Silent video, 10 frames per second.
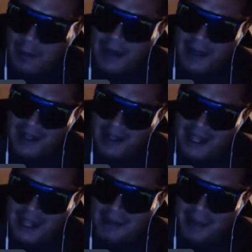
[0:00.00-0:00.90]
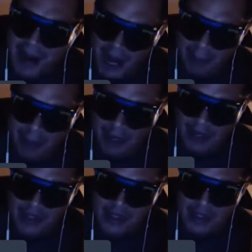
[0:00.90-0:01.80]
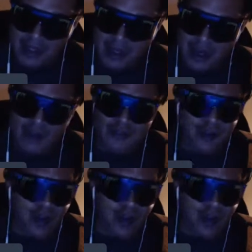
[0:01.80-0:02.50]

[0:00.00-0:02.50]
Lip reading: content, my happiness for